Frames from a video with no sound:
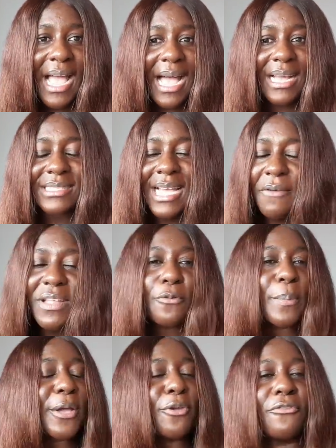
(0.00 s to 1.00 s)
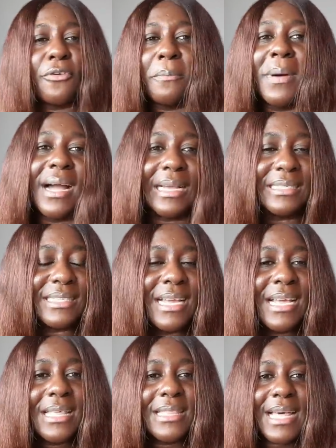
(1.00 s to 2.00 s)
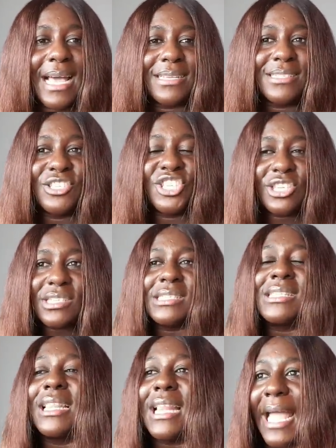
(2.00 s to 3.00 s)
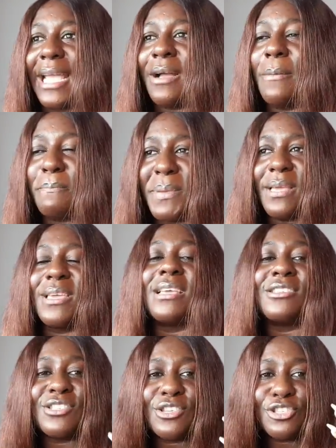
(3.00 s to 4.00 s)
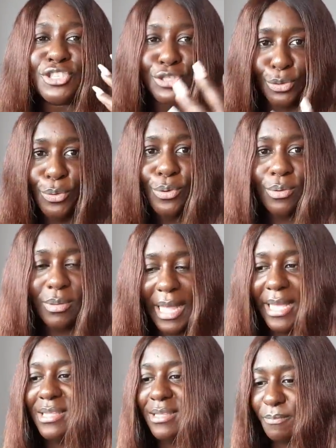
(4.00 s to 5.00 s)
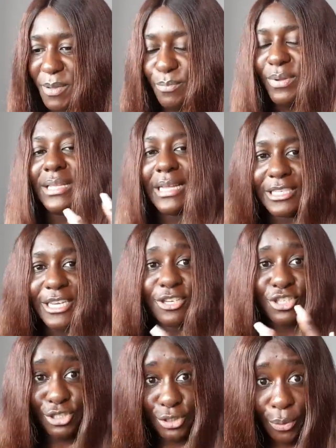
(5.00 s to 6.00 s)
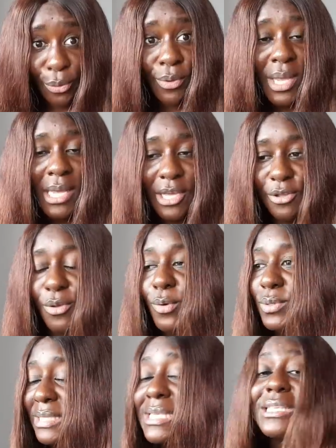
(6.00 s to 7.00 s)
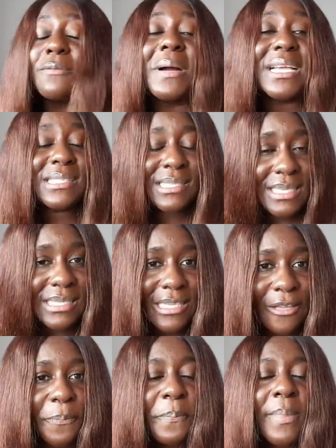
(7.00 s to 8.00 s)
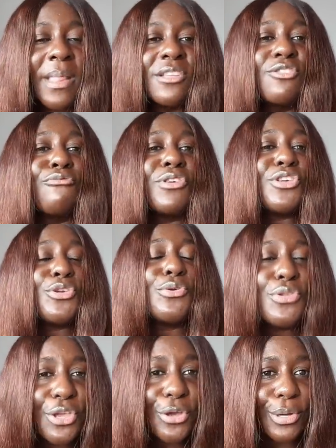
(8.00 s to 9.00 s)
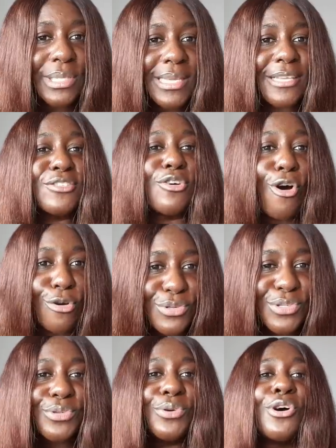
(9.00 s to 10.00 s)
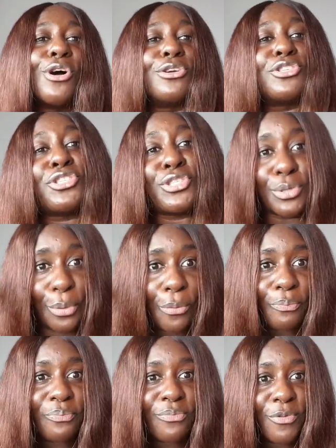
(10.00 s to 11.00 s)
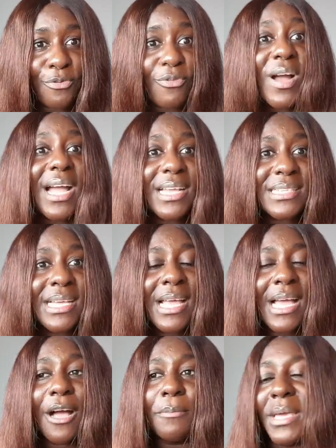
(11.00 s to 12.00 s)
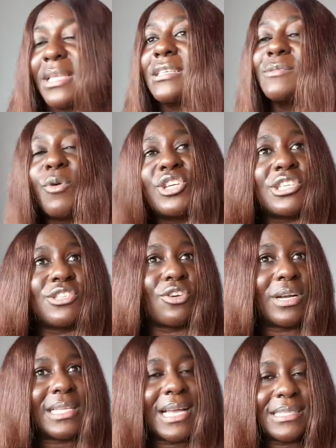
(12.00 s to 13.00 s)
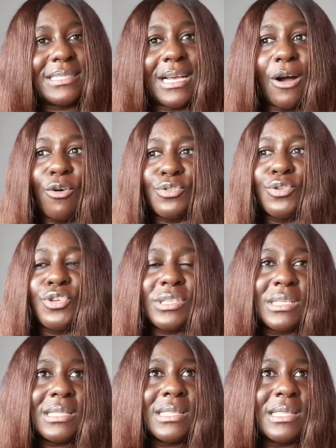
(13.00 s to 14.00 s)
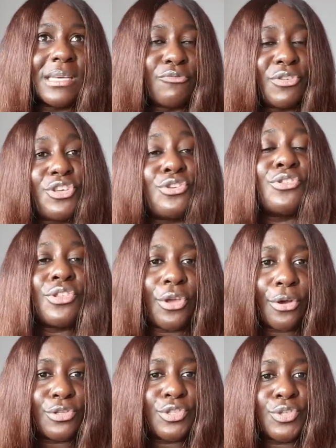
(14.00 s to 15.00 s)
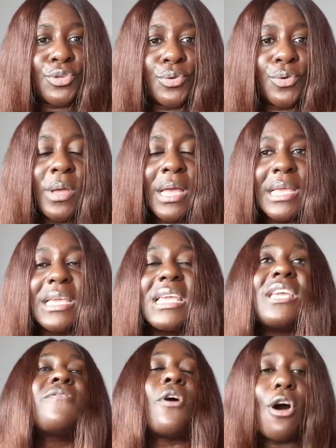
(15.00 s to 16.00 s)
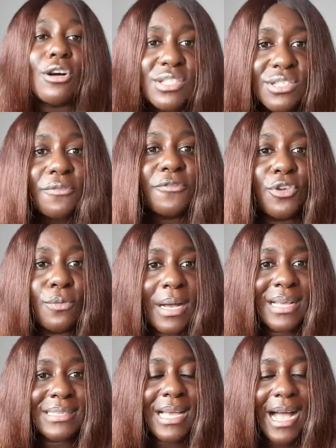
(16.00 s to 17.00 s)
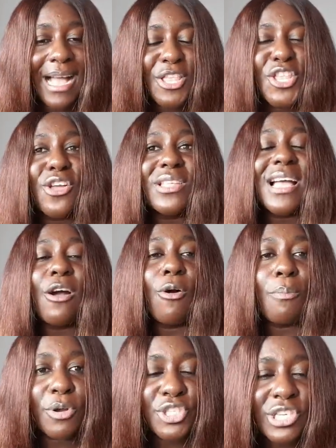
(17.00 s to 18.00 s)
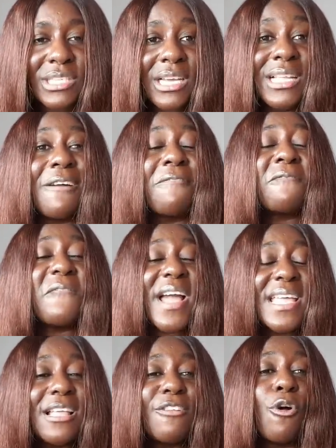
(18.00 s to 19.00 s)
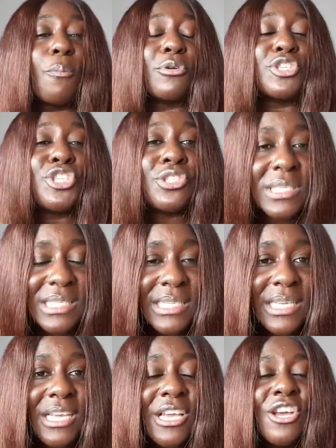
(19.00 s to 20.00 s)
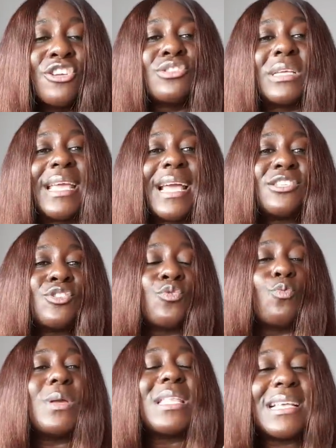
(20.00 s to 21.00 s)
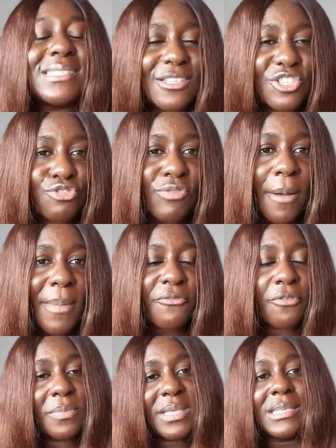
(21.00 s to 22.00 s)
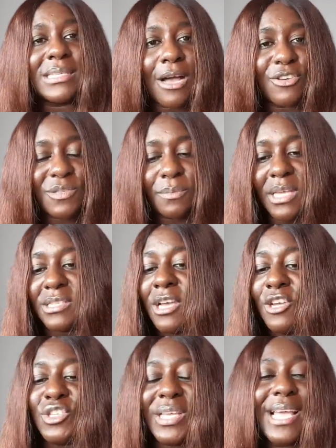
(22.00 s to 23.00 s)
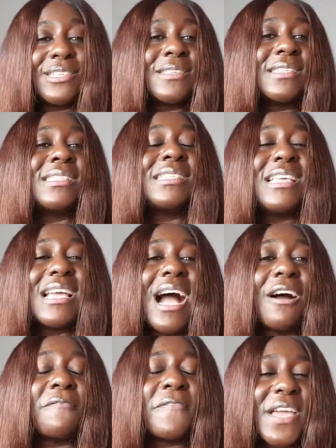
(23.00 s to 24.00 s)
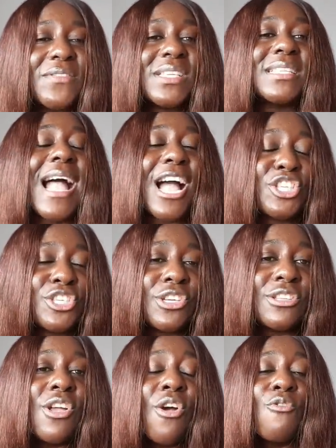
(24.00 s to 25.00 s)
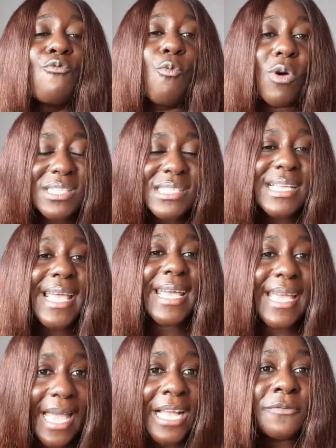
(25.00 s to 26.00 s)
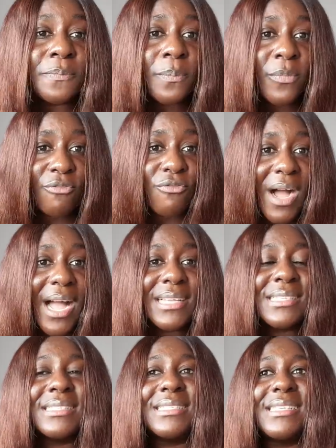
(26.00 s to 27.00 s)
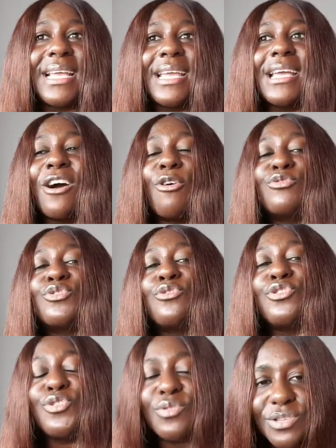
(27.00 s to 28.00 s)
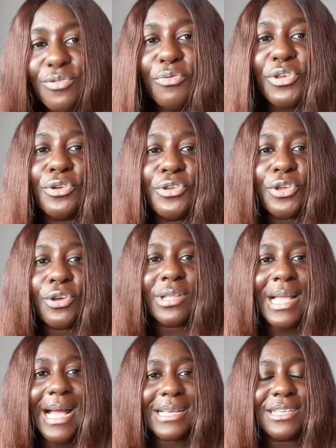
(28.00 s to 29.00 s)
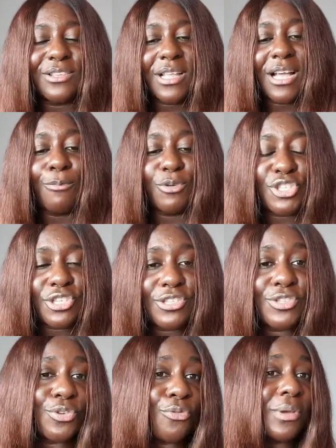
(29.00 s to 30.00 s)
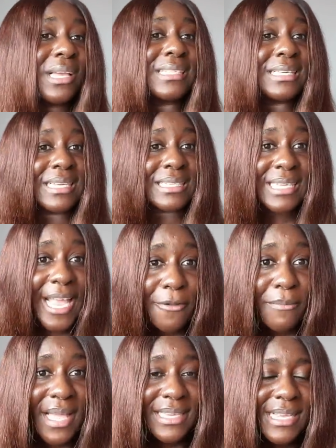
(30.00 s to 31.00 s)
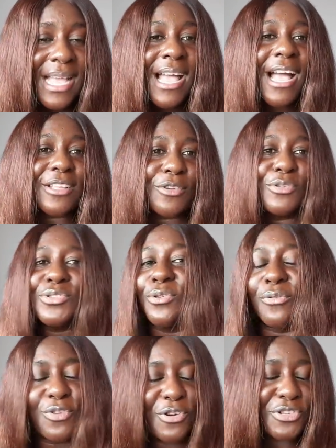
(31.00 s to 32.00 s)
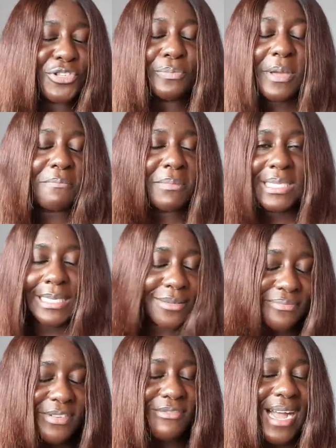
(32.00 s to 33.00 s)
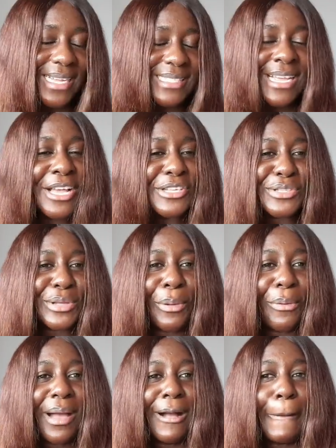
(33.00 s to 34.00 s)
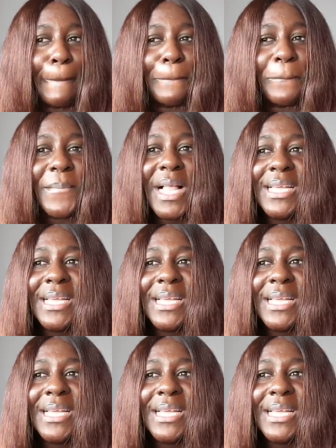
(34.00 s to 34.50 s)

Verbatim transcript: And having at the back of your mind that just like Biggie's show, like the Big Brother Naija show, you know, season by season, the reunion is also a show right? Um, in as much as the organizers are also using the reunion to give us, the viewers, another opportunity, another final opportunity to get to witness the drama from these housemates, to get to see our faves in action once again, right? They are also using the reunion as another opportunity to create entertainment and also, of course, to make money, right? So, um,